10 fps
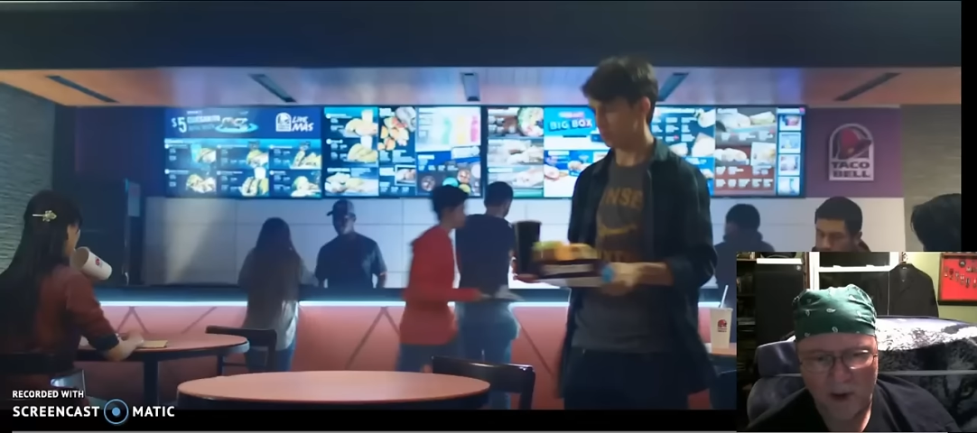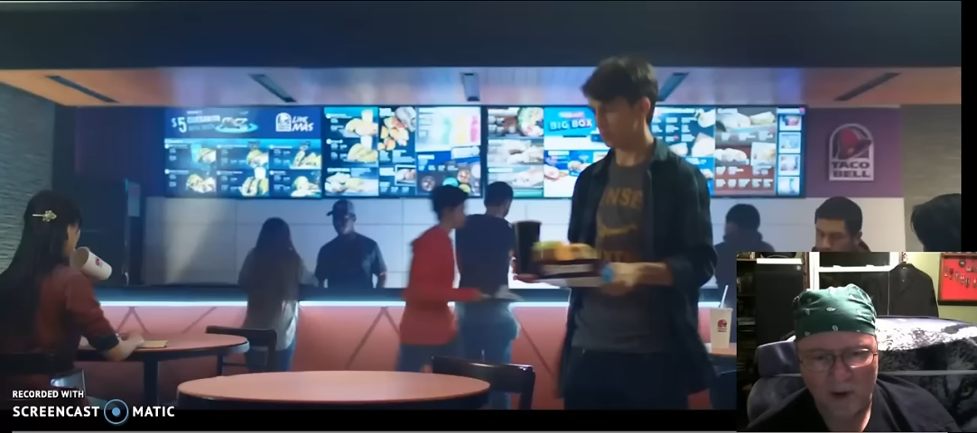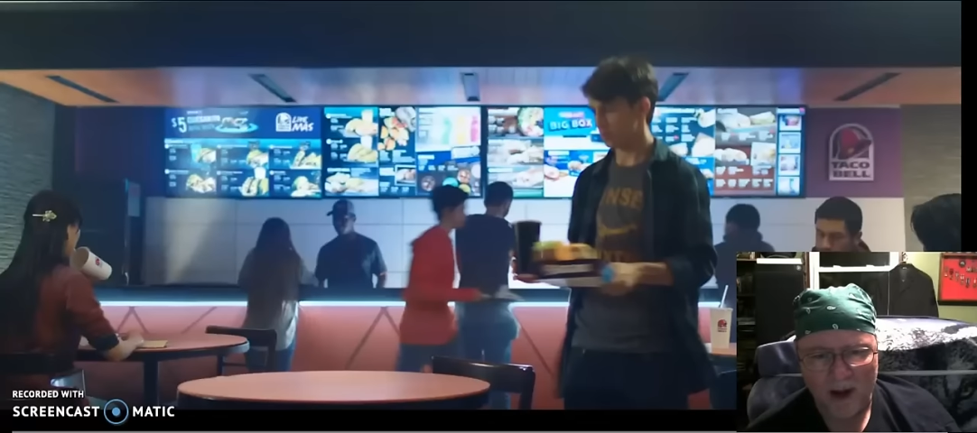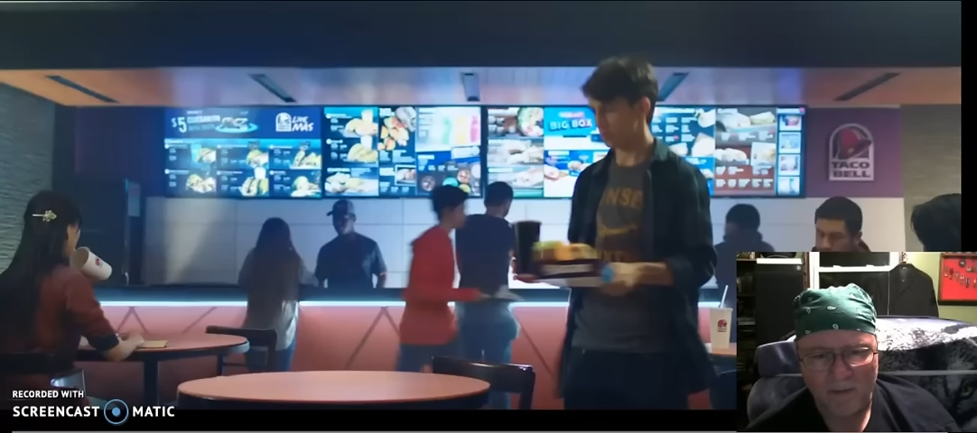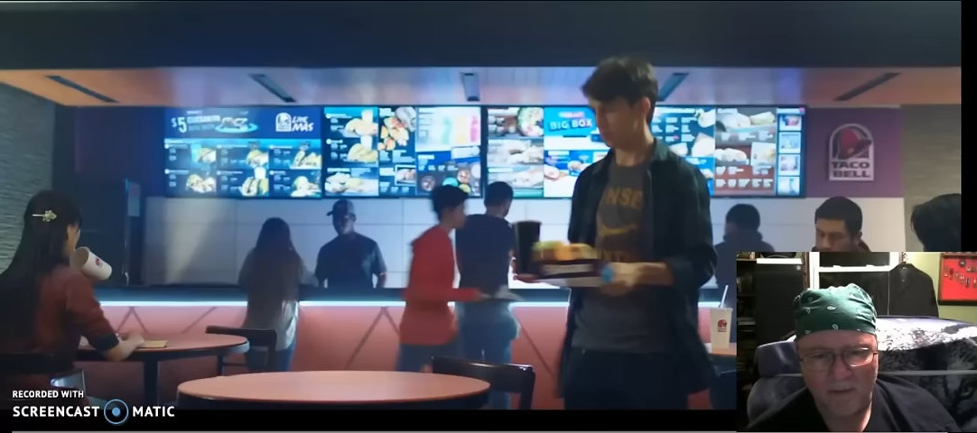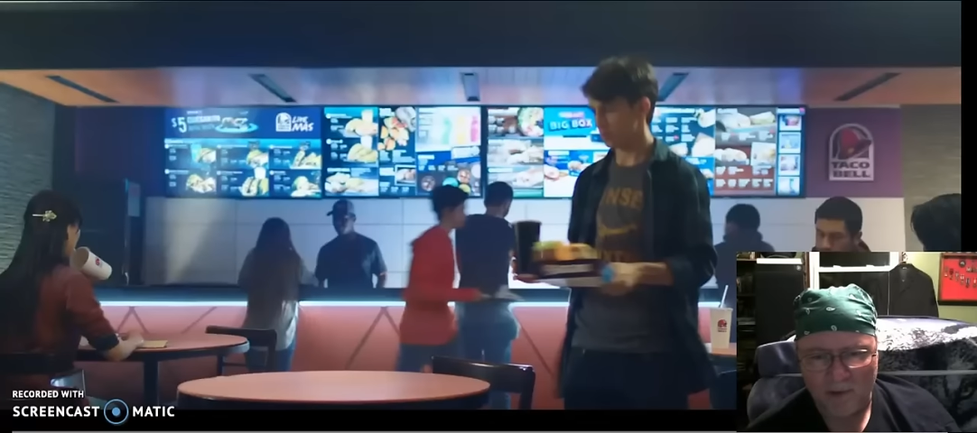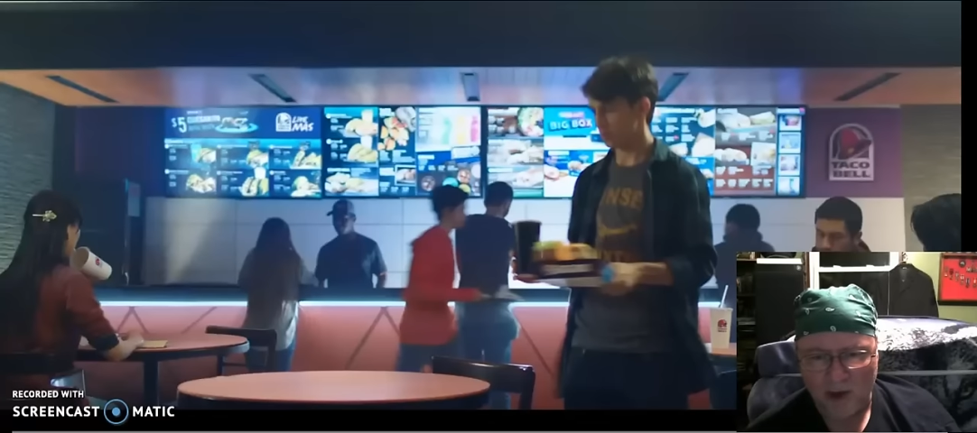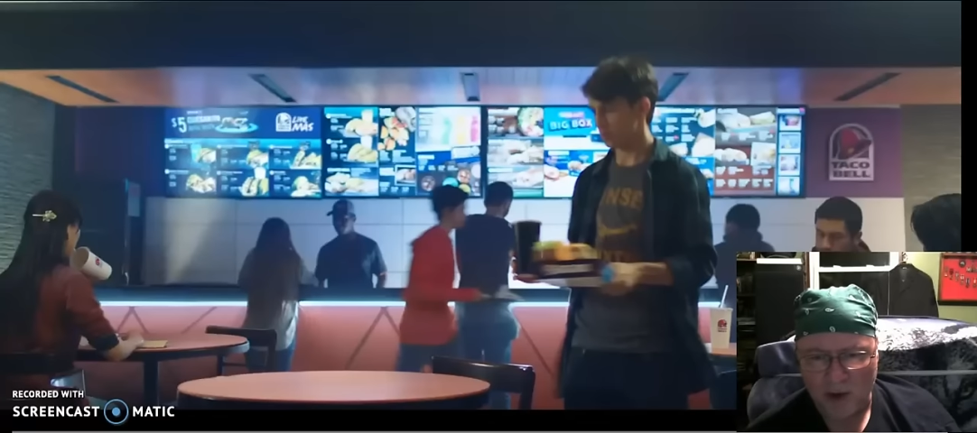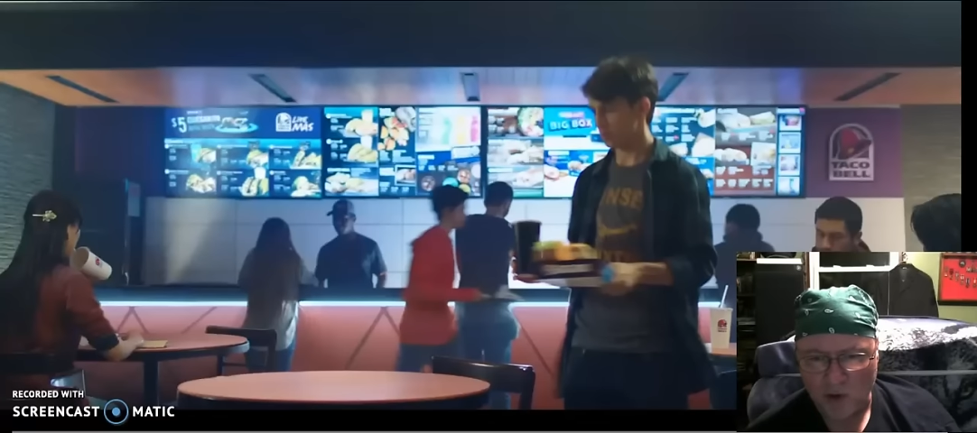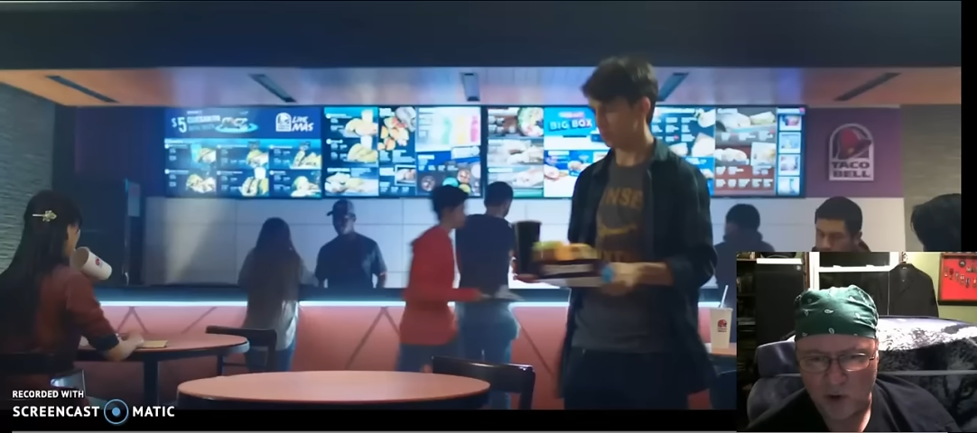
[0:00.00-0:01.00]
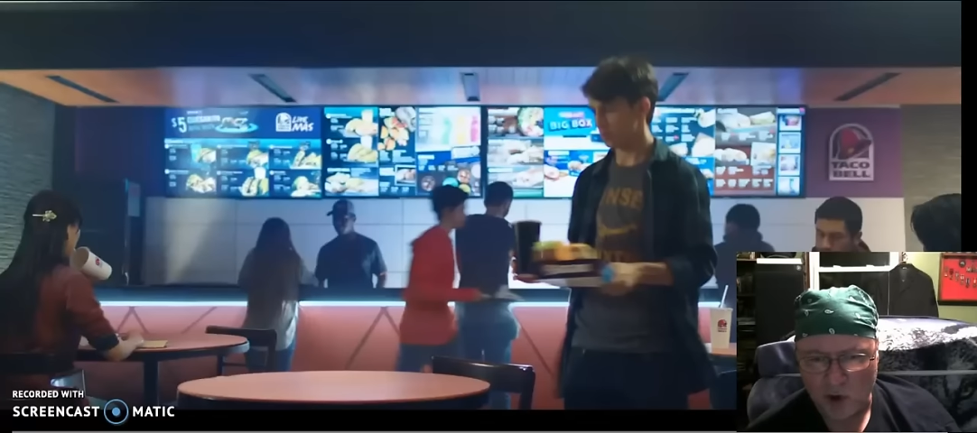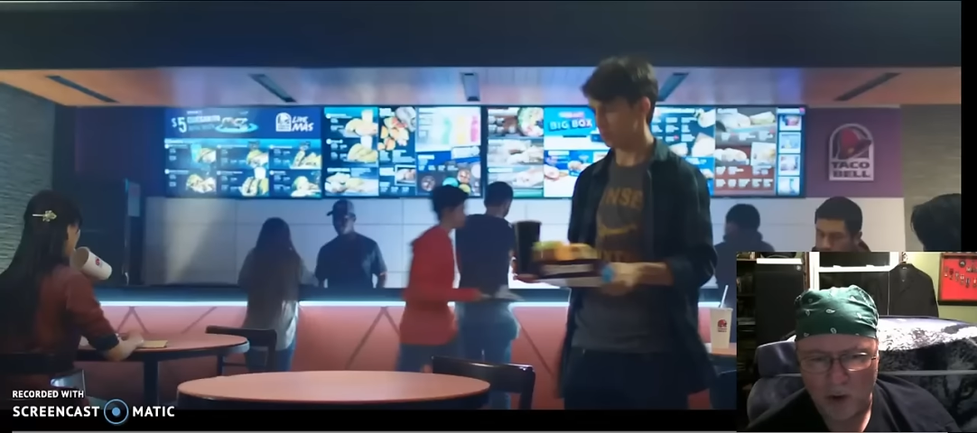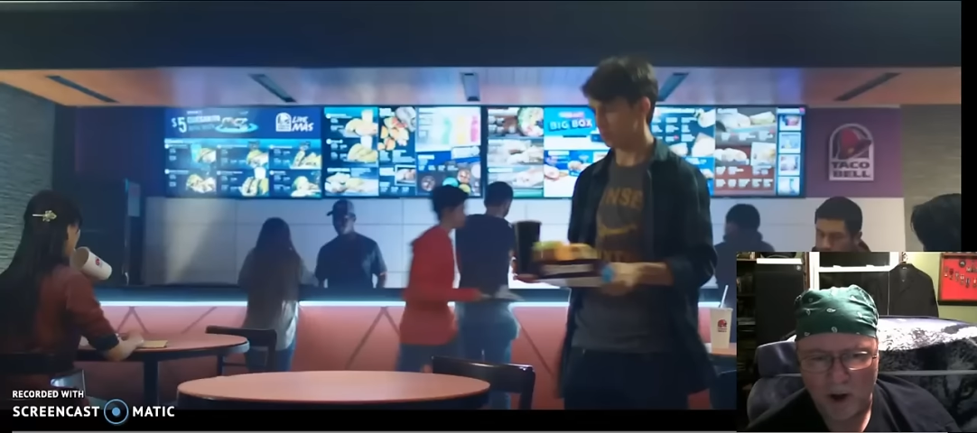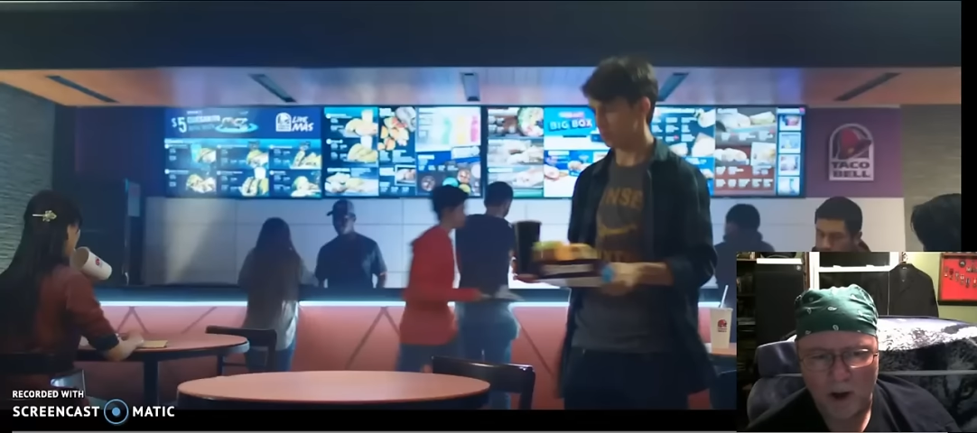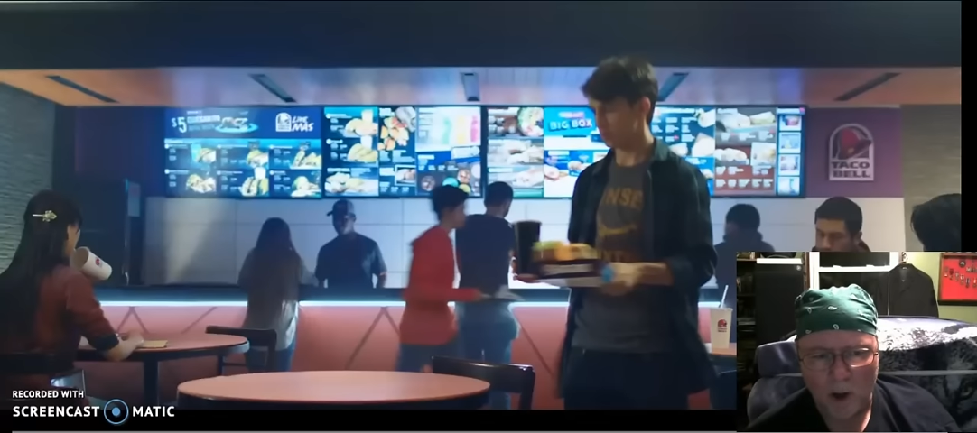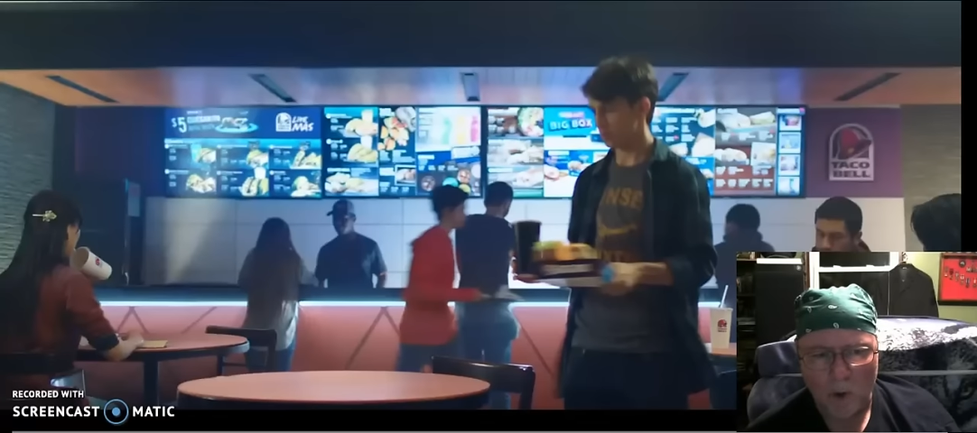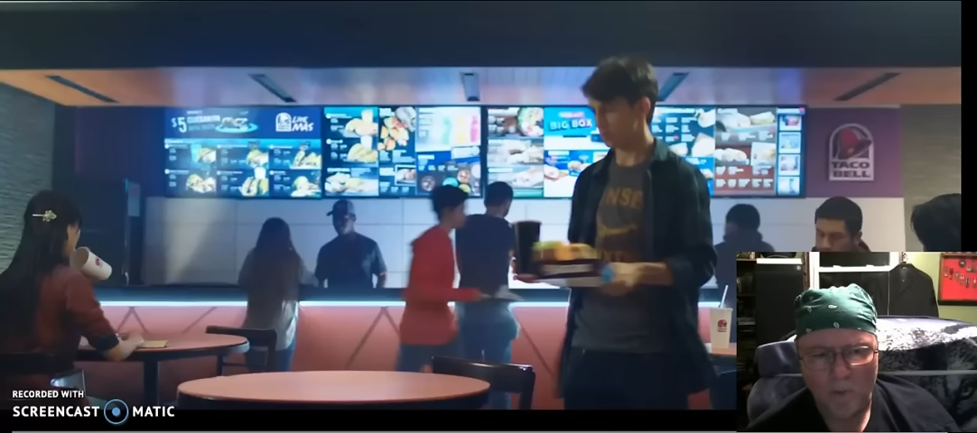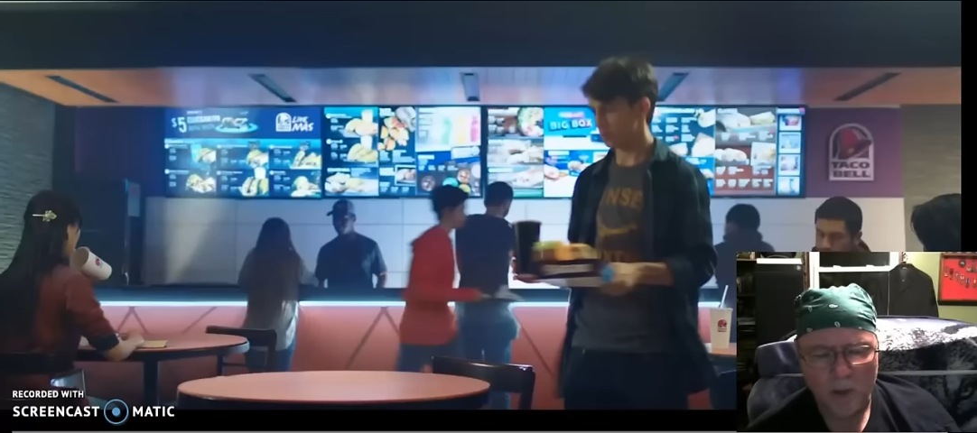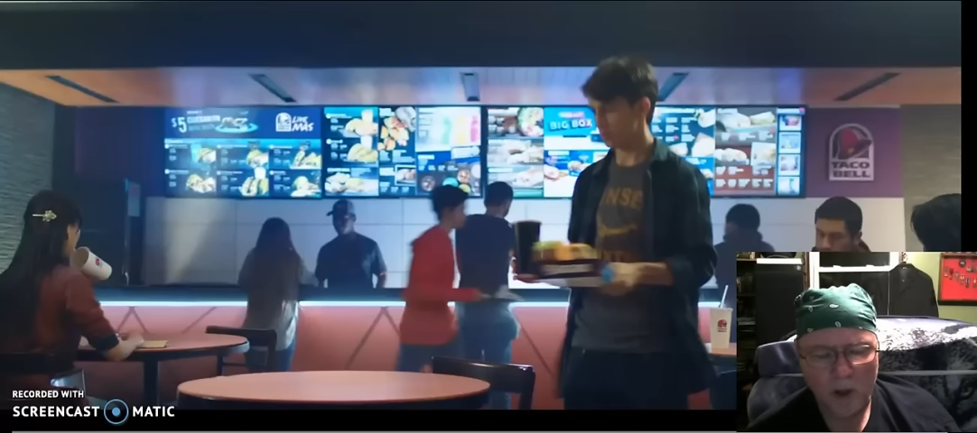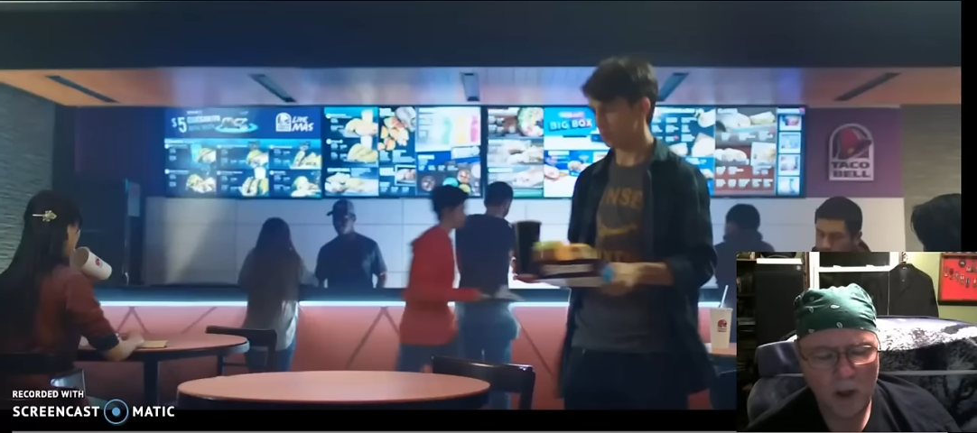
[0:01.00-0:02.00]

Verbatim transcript: the internet via his new UN deal.